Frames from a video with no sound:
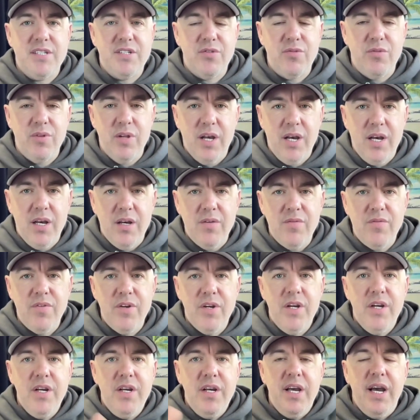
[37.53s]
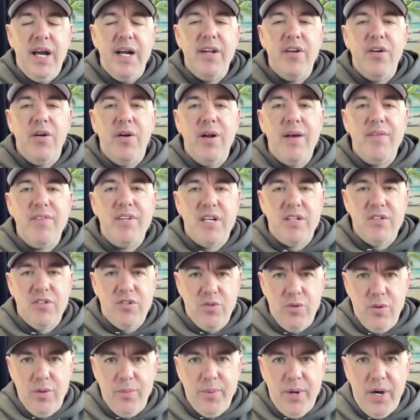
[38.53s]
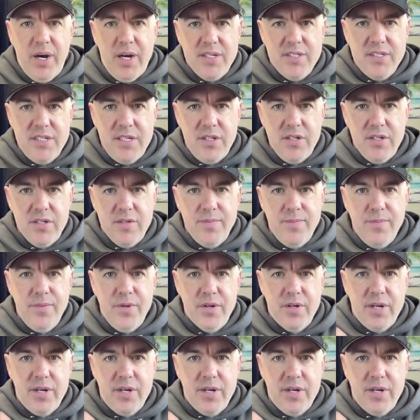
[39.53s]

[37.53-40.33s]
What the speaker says: that you love, and you don't have to answer to a boss either.